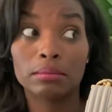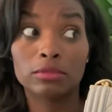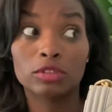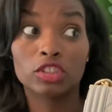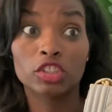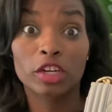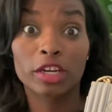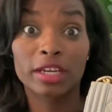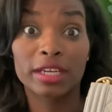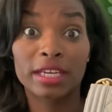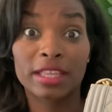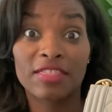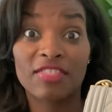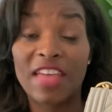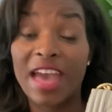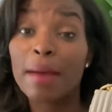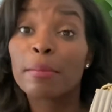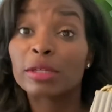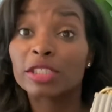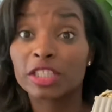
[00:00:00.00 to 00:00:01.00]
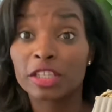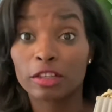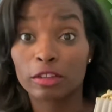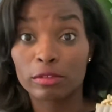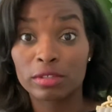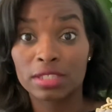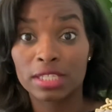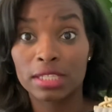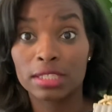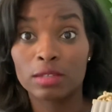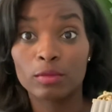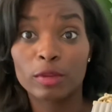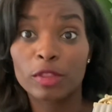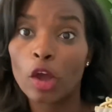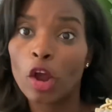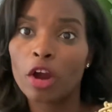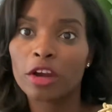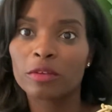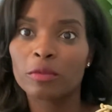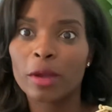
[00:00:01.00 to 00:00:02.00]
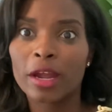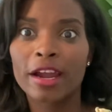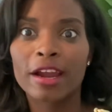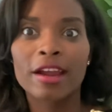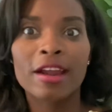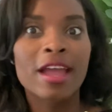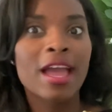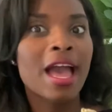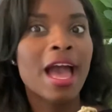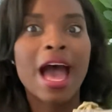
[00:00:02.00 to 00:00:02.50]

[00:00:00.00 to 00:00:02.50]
during that particular season with hardware.